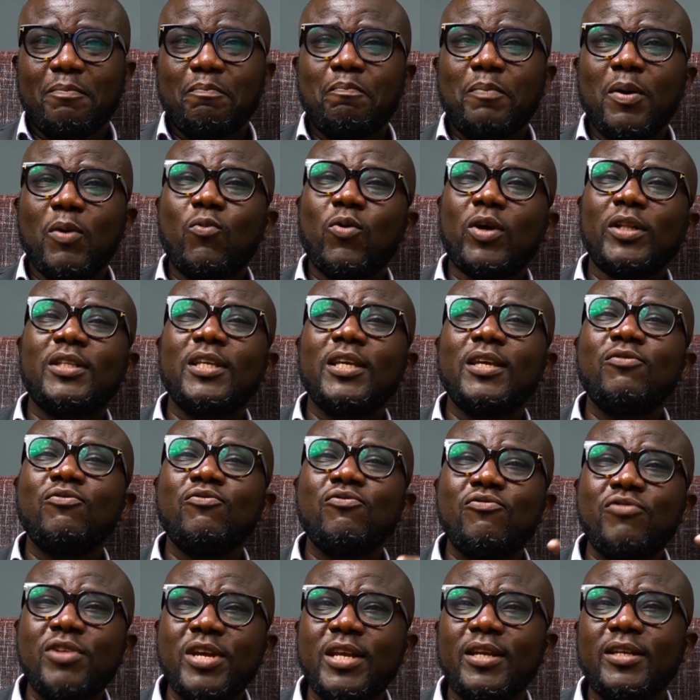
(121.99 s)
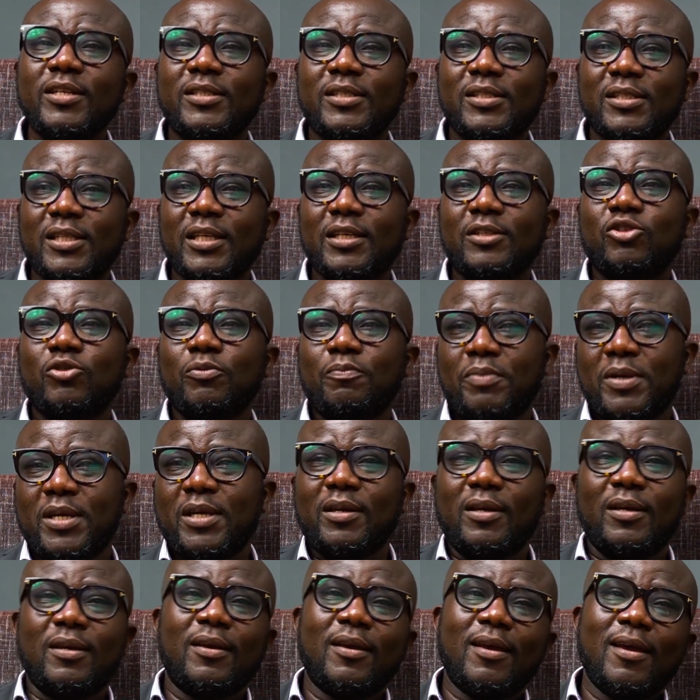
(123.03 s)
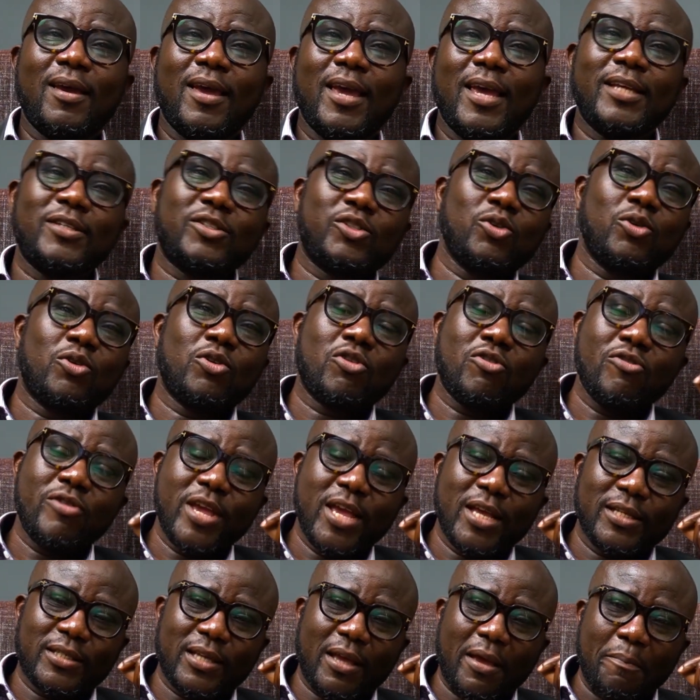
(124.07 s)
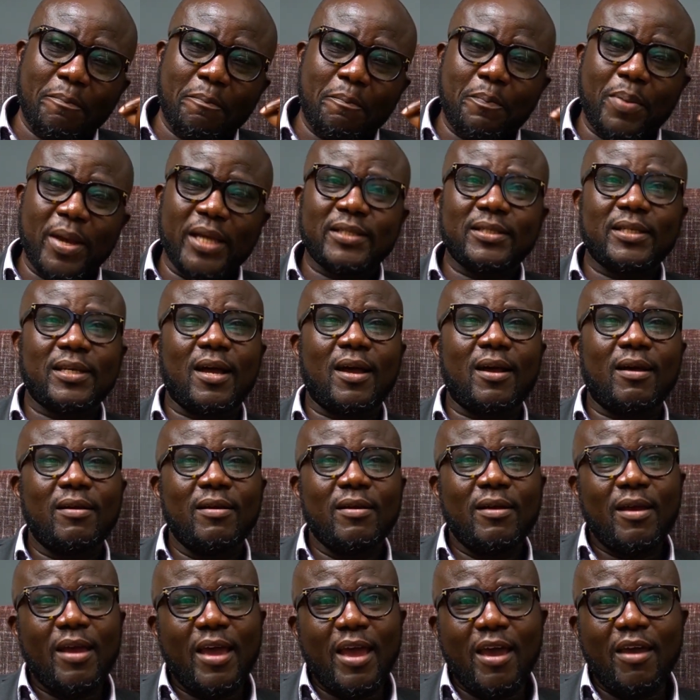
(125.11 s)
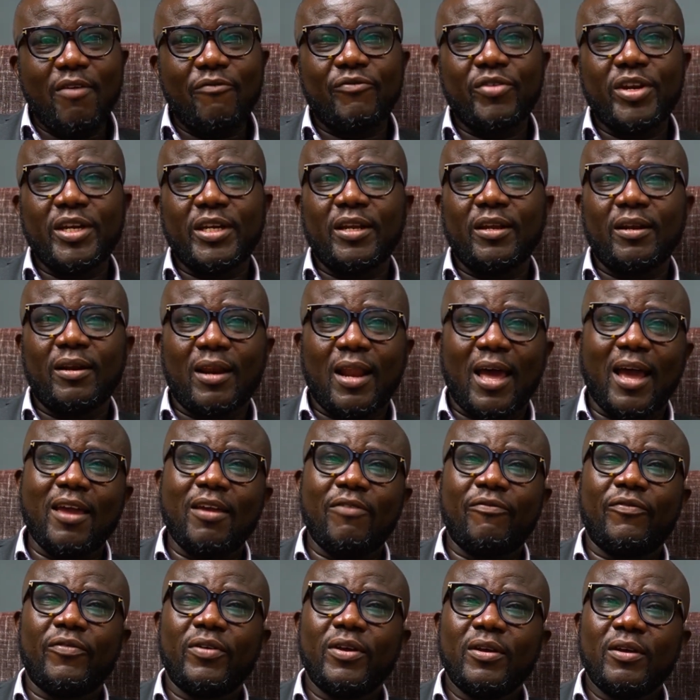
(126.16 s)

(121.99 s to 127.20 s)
but what they really seek to be is to create a better everyday life